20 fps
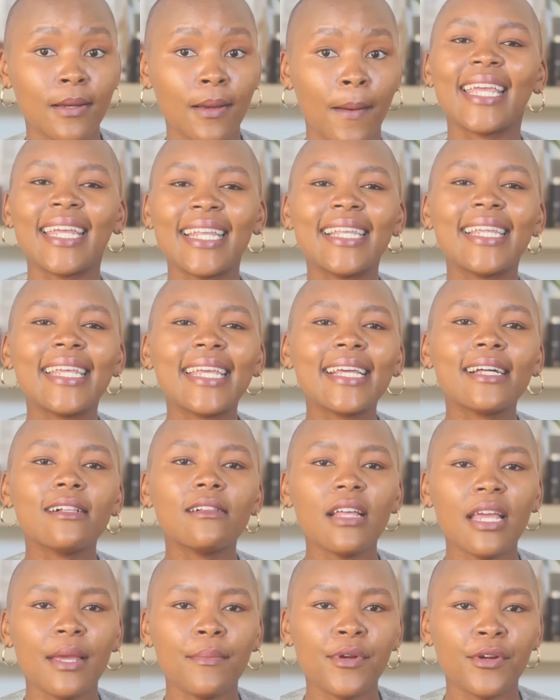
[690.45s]

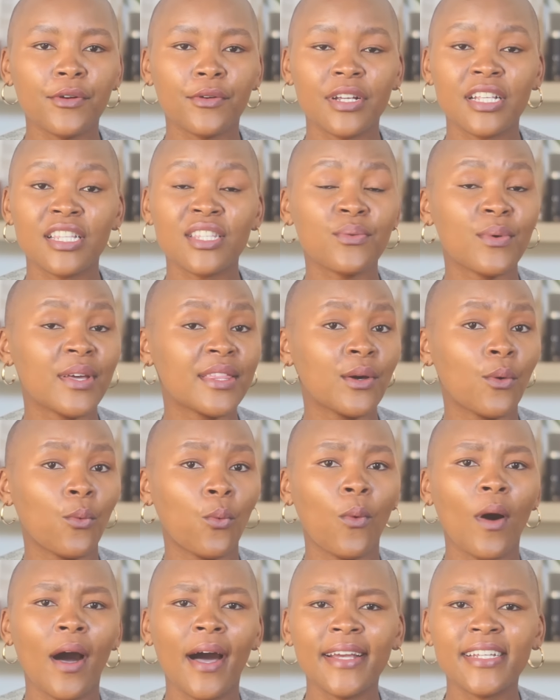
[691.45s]
Illegal immigrants, whether
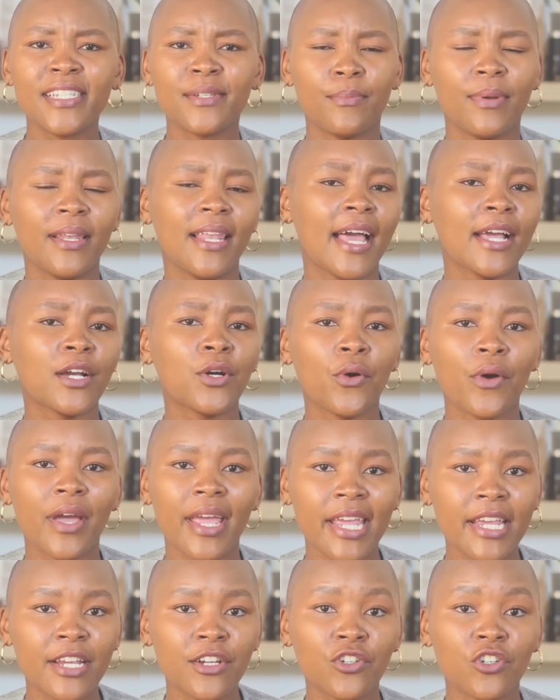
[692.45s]
white, black, or
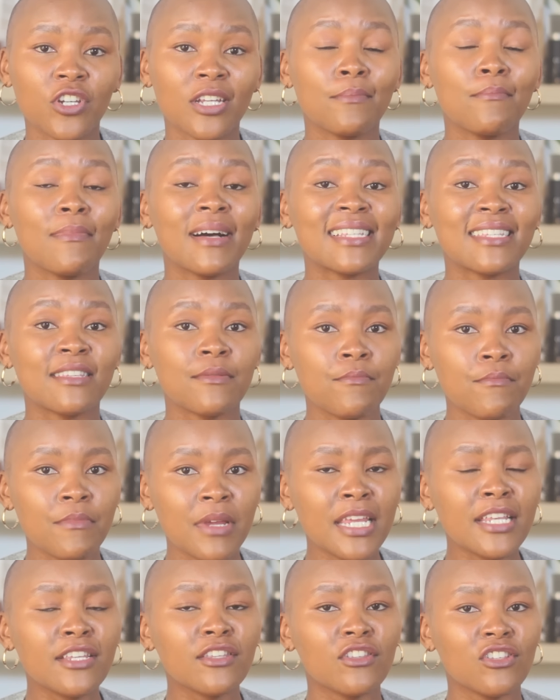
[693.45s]
Asian, must
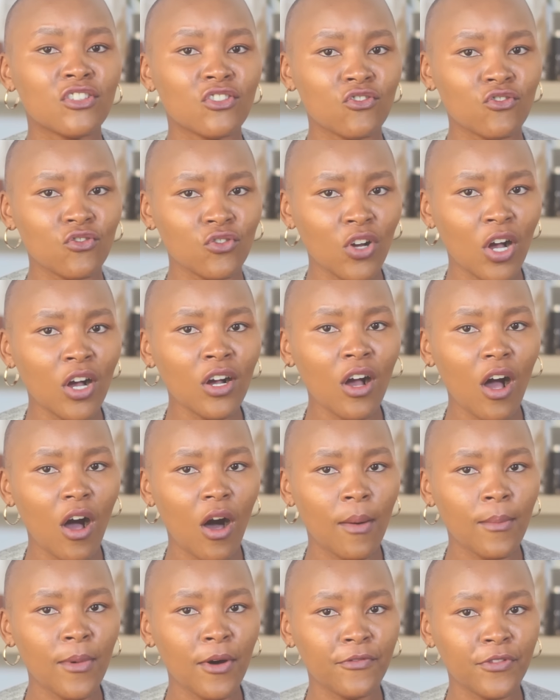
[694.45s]
meet the strong
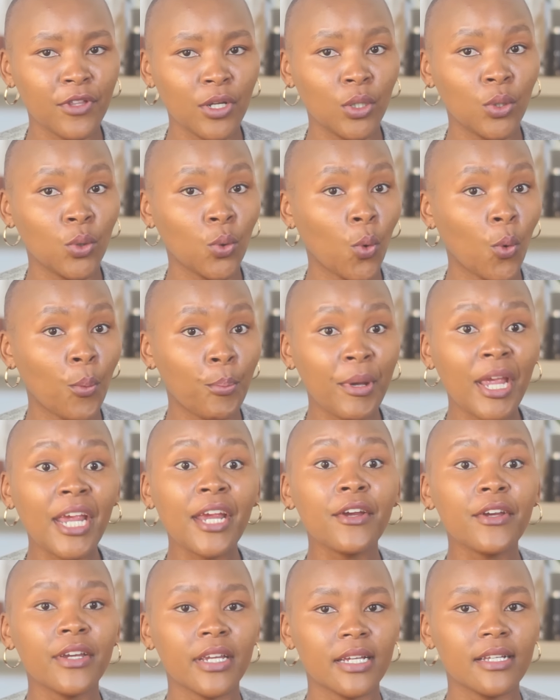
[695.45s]
arm of the law,
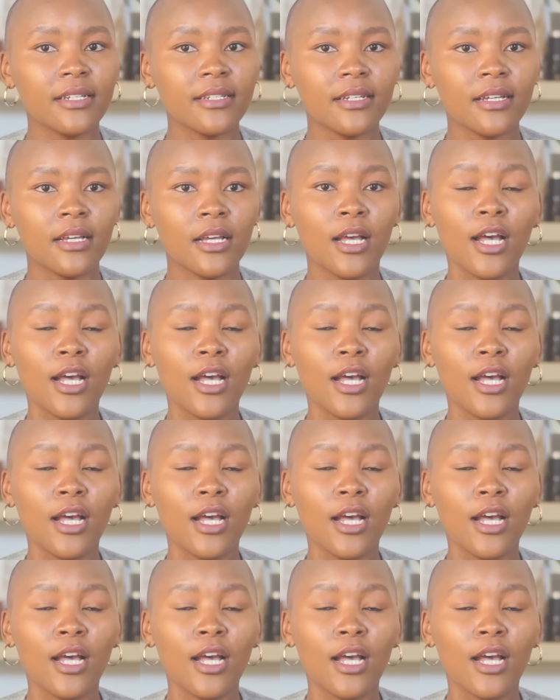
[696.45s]
period.